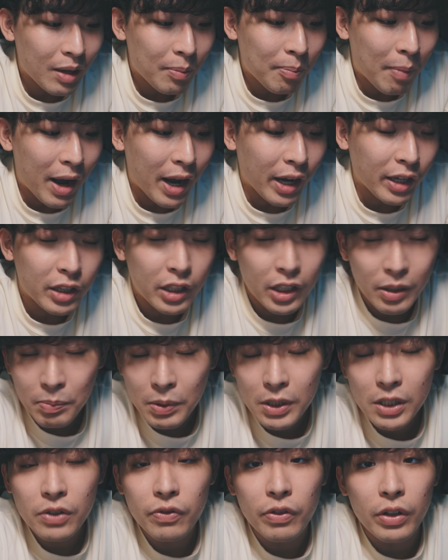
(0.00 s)
My
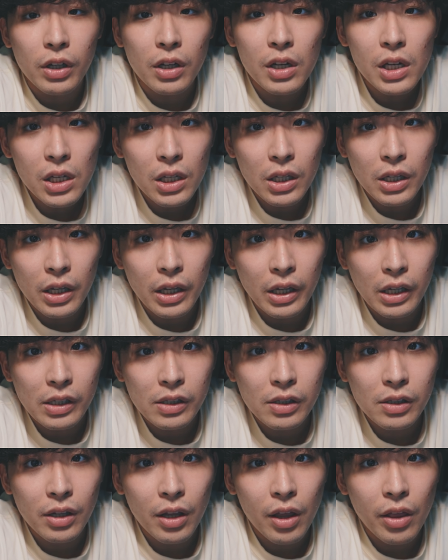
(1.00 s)
deepest fear
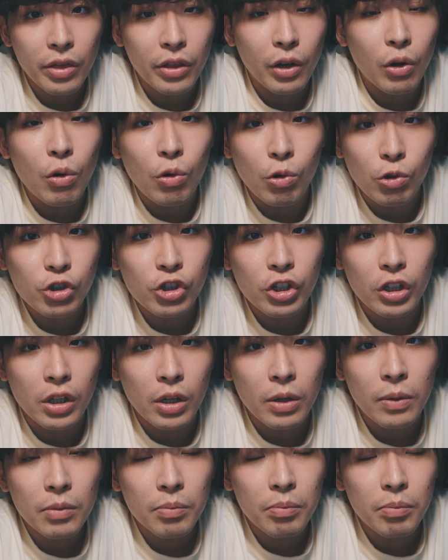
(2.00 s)
is the ocean